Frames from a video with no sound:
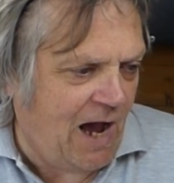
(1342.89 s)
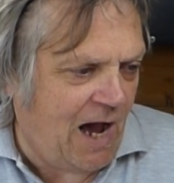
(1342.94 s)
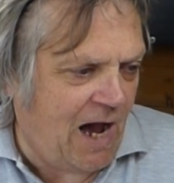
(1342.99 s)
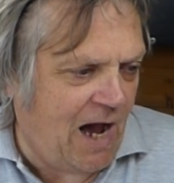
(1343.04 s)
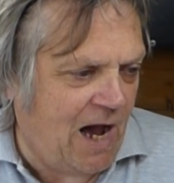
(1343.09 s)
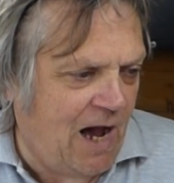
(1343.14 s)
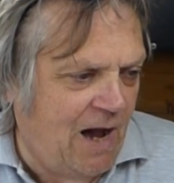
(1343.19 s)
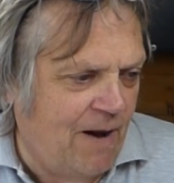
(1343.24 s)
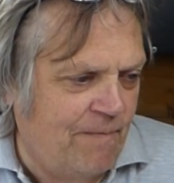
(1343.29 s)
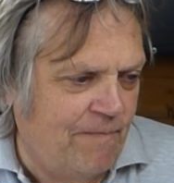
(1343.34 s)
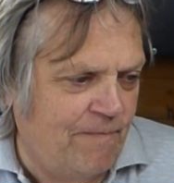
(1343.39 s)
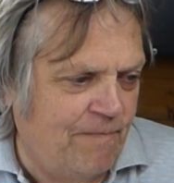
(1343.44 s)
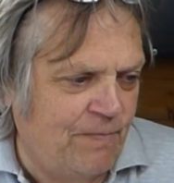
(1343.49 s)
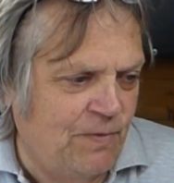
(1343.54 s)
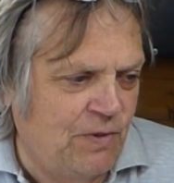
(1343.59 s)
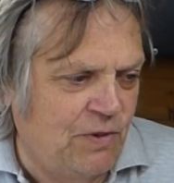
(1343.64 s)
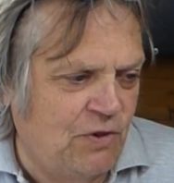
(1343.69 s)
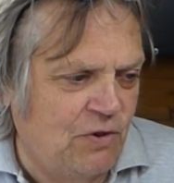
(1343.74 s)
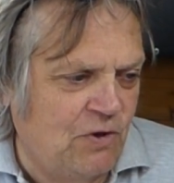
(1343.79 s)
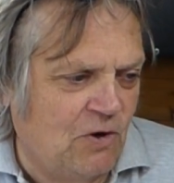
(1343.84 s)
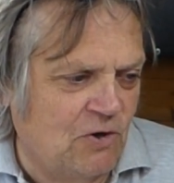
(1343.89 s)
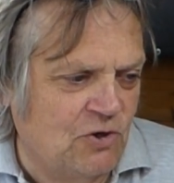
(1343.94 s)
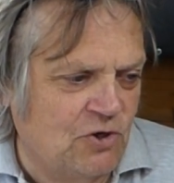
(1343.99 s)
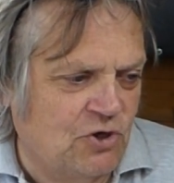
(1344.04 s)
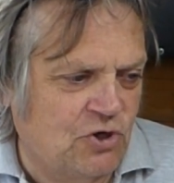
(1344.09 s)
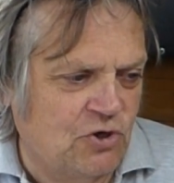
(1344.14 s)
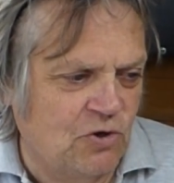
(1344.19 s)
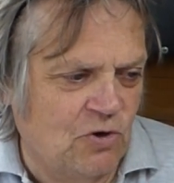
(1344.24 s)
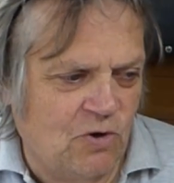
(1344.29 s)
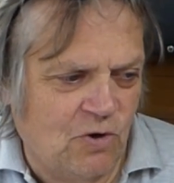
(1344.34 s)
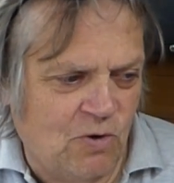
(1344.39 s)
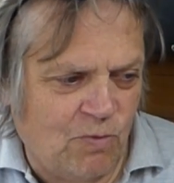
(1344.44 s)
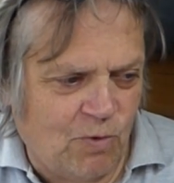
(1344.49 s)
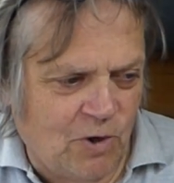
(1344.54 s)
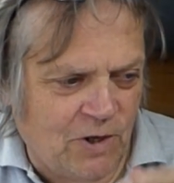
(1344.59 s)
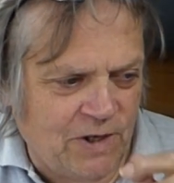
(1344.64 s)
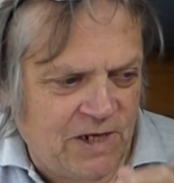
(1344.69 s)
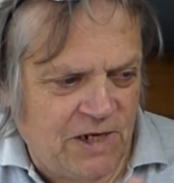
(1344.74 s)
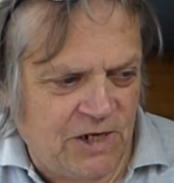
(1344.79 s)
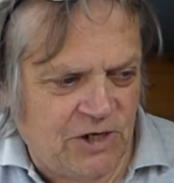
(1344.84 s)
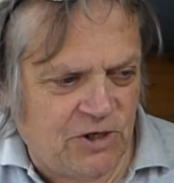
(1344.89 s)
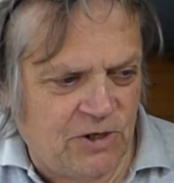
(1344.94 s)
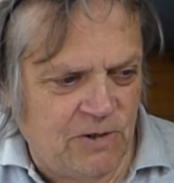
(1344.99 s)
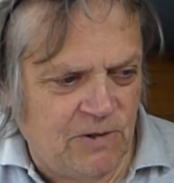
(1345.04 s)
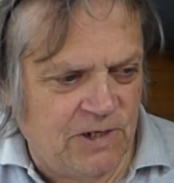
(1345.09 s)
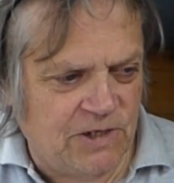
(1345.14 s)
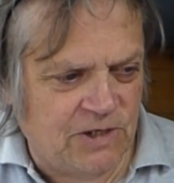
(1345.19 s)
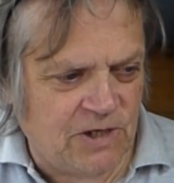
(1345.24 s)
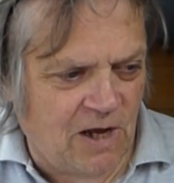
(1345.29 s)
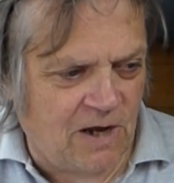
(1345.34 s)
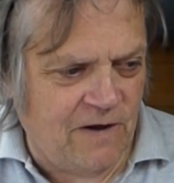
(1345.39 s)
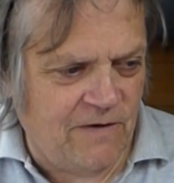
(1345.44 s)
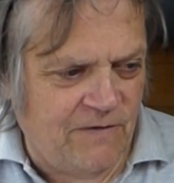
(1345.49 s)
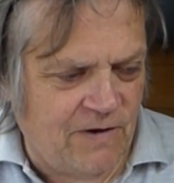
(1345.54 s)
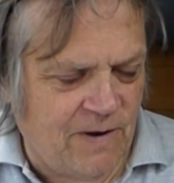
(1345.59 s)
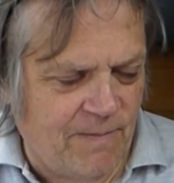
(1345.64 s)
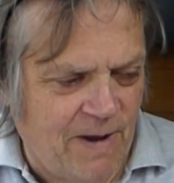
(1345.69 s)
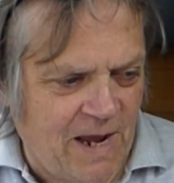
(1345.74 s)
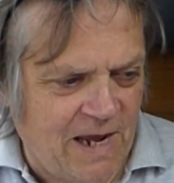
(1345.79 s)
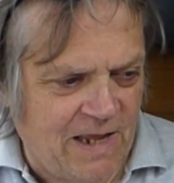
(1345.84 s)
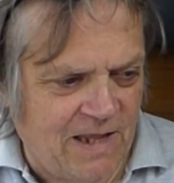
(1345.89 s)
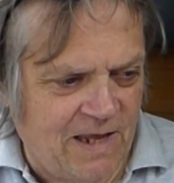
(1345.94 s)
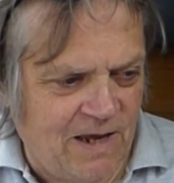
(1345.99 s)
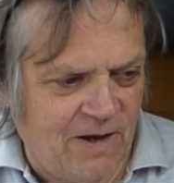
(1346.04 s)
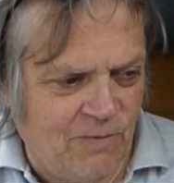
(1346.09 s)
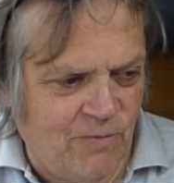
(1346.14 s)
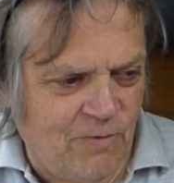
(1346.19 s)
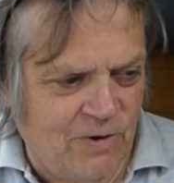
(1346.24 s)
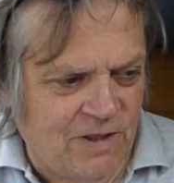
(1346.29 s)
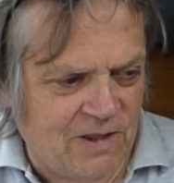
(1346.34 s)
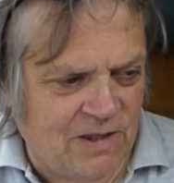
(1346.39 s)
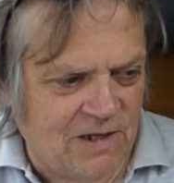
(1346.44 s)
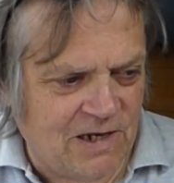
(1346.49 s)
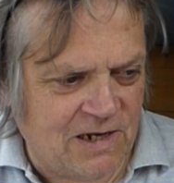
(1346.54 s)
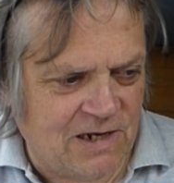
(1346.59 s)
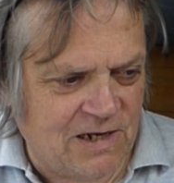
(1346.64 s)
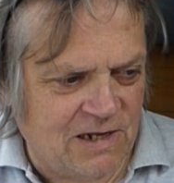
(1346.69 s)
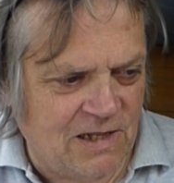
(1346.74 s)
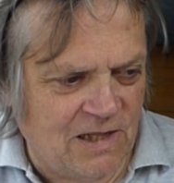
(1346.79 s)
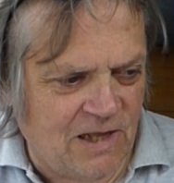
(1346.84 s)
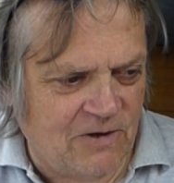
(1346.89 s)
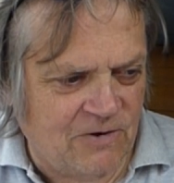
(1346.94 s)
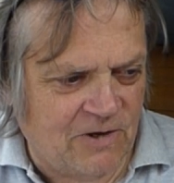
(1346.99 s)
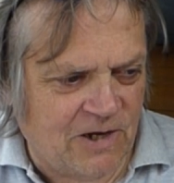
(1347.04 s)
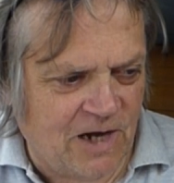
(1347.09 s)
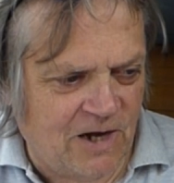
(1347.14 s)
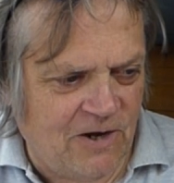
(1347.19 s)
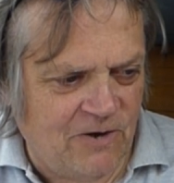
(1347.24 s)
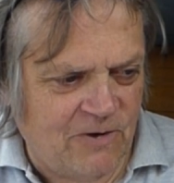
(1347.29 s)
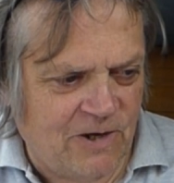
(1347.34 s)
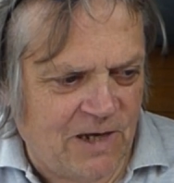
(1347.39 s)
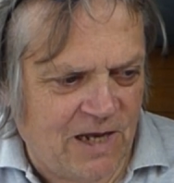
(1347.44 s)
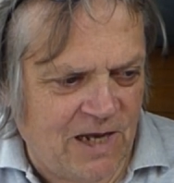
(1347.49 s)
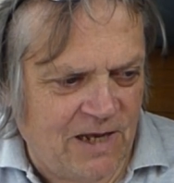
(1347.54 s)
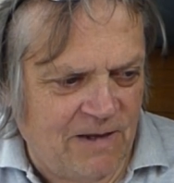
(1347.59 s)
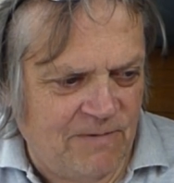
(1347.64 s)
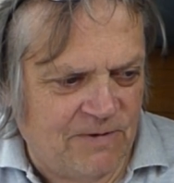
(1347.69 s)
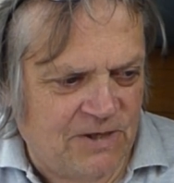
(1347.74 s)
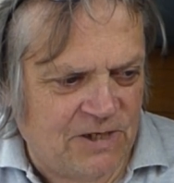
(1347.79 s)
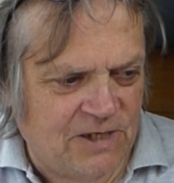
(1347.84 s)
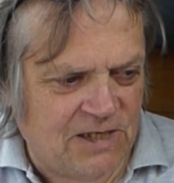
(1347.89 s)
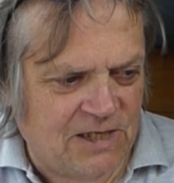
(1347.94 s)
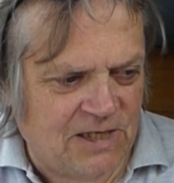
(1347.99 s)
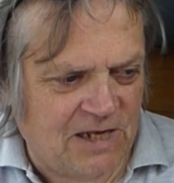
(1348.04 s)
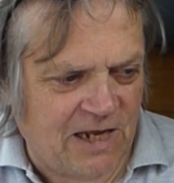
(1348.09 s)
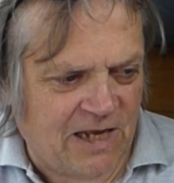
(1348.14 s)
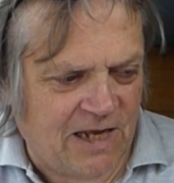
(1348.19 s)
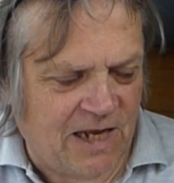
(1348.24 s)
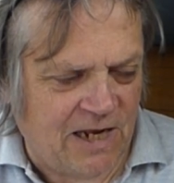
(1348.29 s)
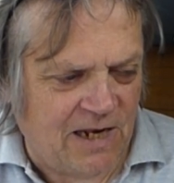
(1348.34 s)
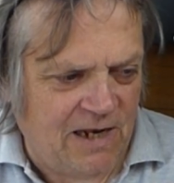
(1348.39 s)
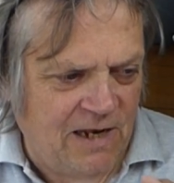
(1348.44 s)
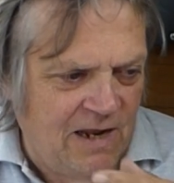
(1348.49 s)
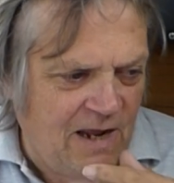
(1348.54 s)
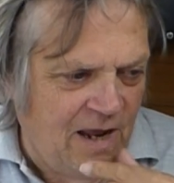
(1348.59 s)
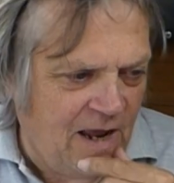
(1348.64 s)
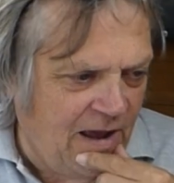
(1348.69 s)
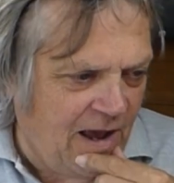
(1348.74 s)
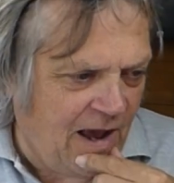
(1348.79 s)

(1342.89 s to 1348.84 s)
Not sure what the issue is over the back there with the loco keeps sticking.